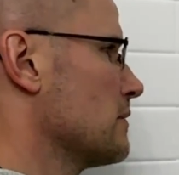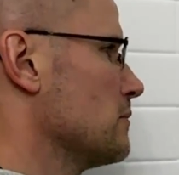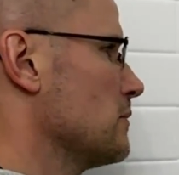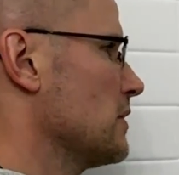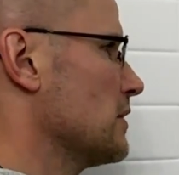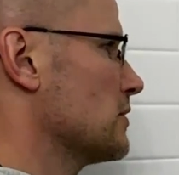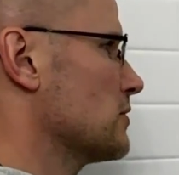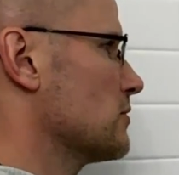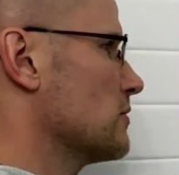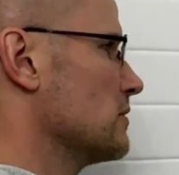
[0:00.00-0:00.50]

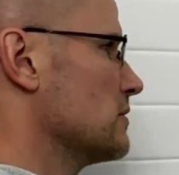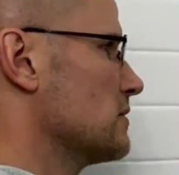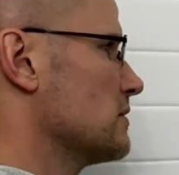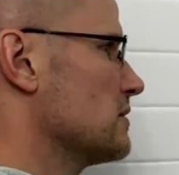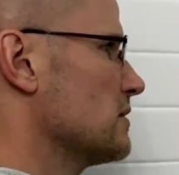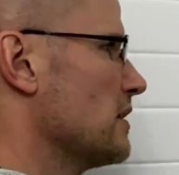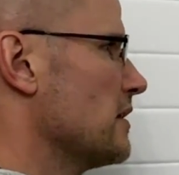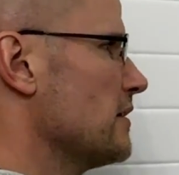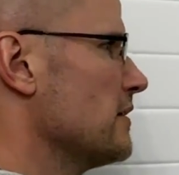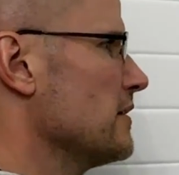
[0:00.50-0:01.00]
Make sure it's
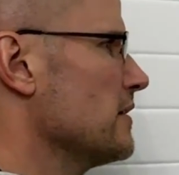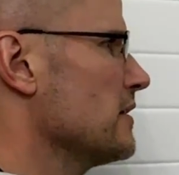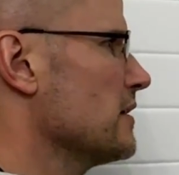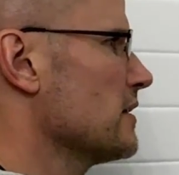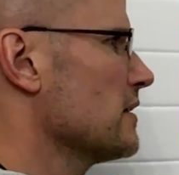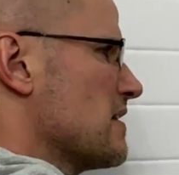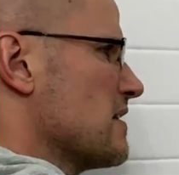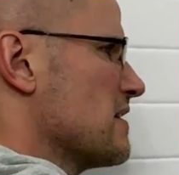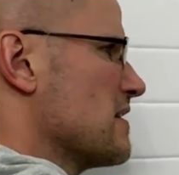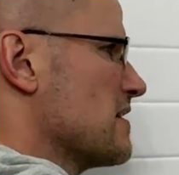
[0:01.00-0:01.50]
centered.
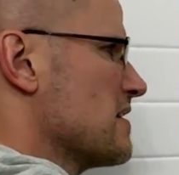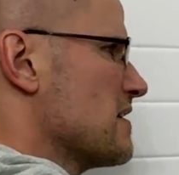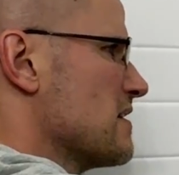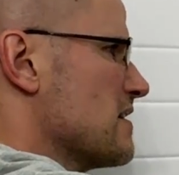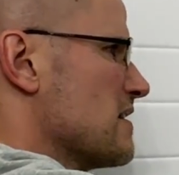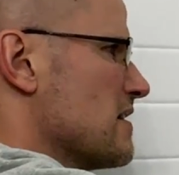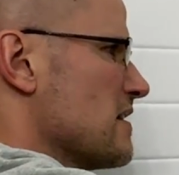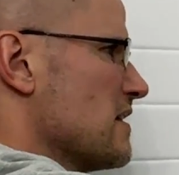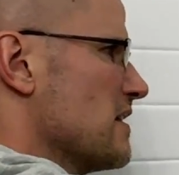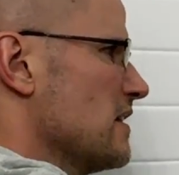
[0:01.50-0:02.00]

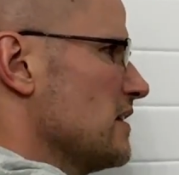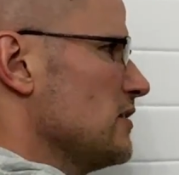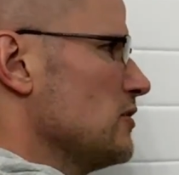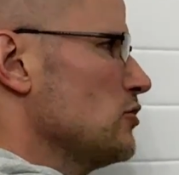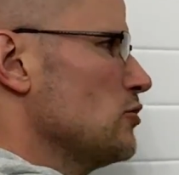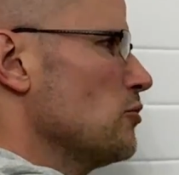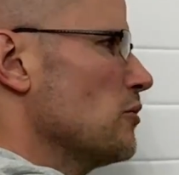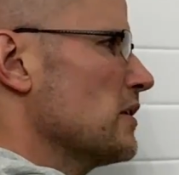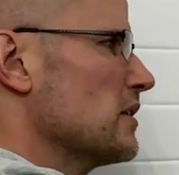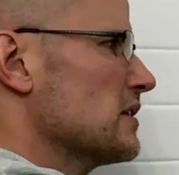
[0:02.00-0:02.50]
You
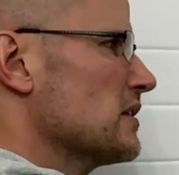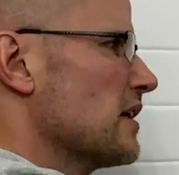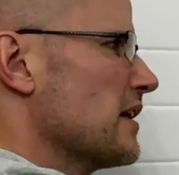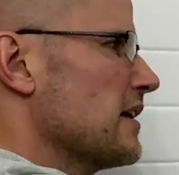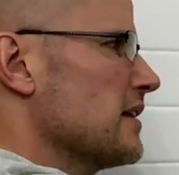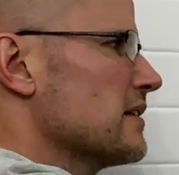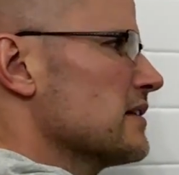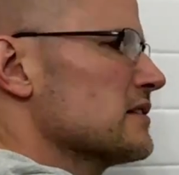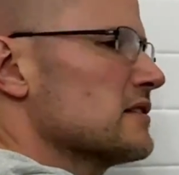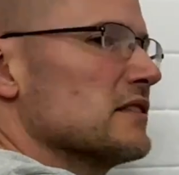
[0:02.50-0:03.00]
do want to
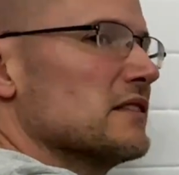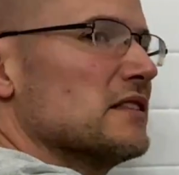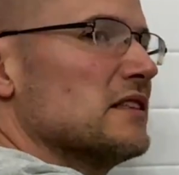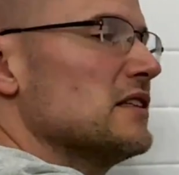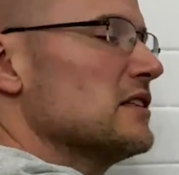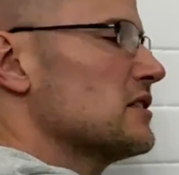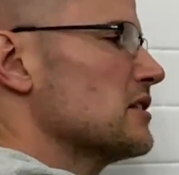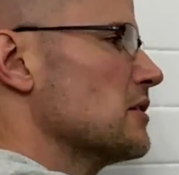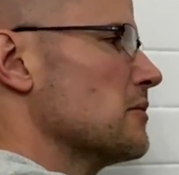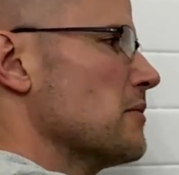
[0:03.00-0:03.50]
tighten this a
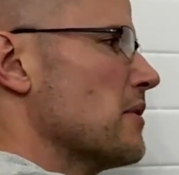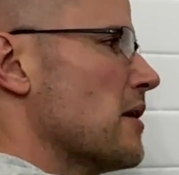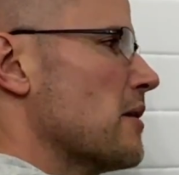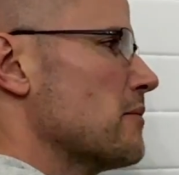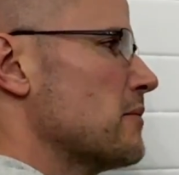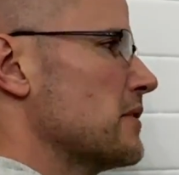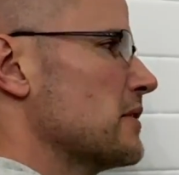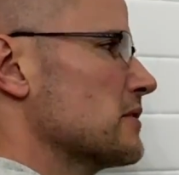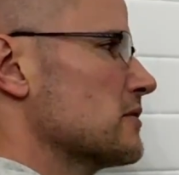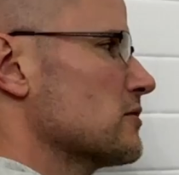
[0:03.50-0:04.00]
decent
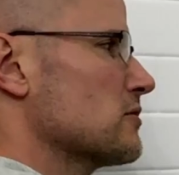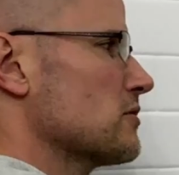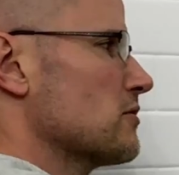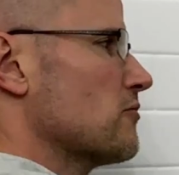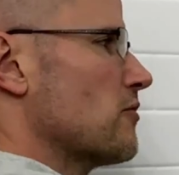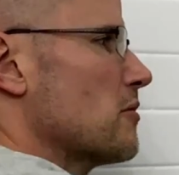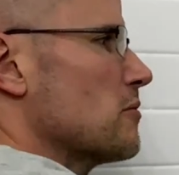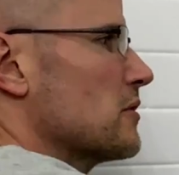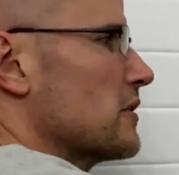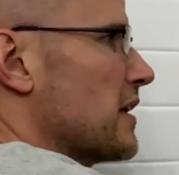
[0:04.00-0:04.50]
amount because there's a
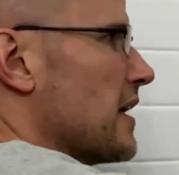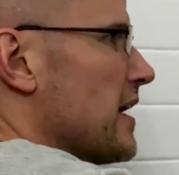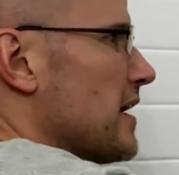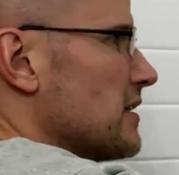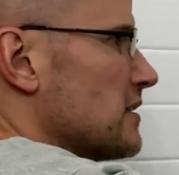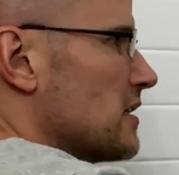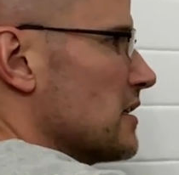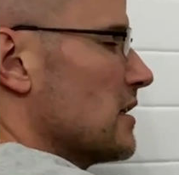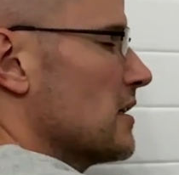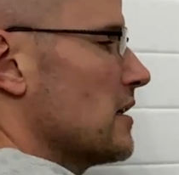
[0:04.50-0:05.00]
rubber
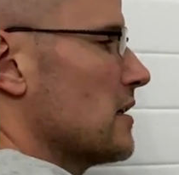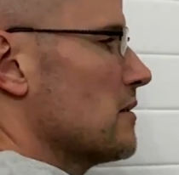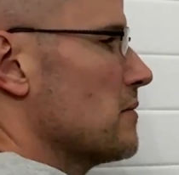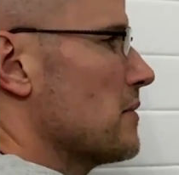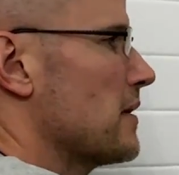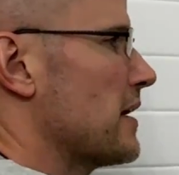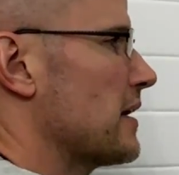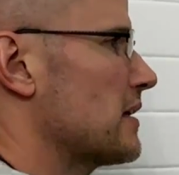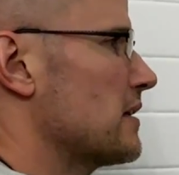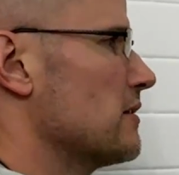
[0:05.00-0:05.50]
gasket on the
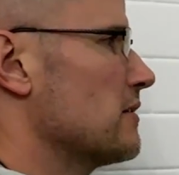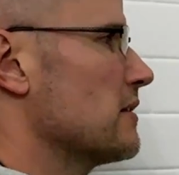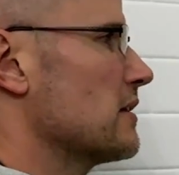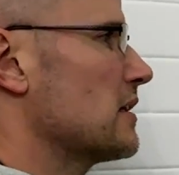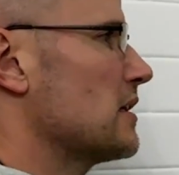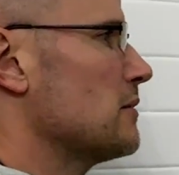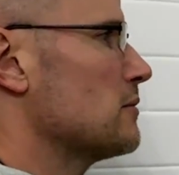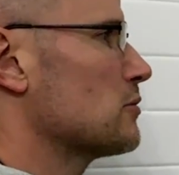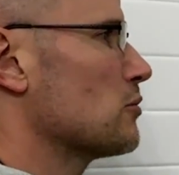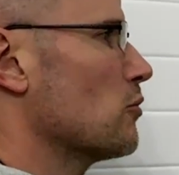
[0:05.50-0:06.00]
back here that
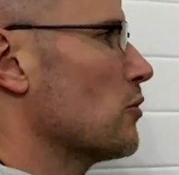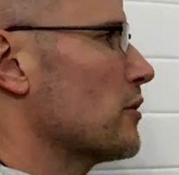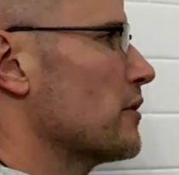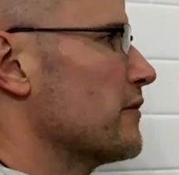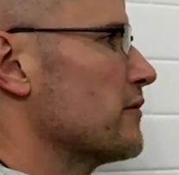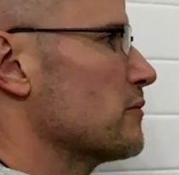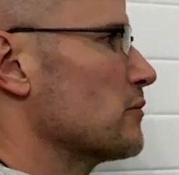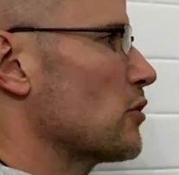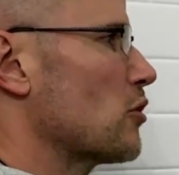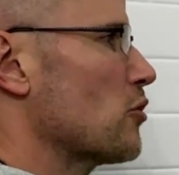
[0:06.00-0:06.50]
keeps water
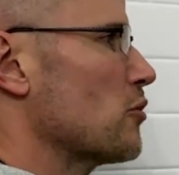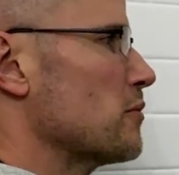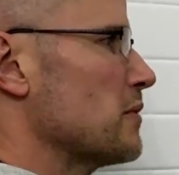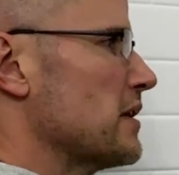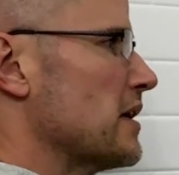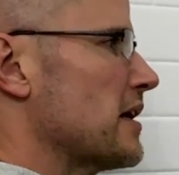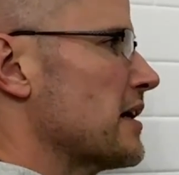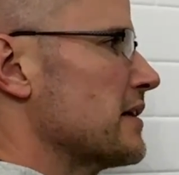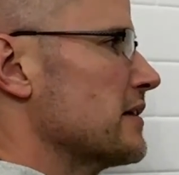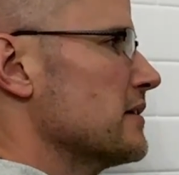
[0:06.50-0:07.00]
from going
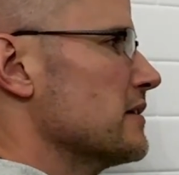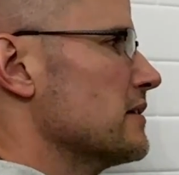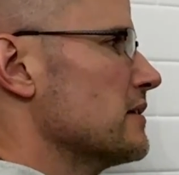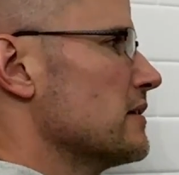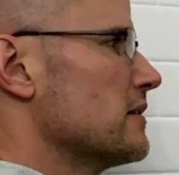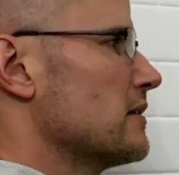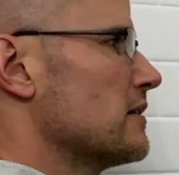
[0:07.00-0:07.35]
behind it.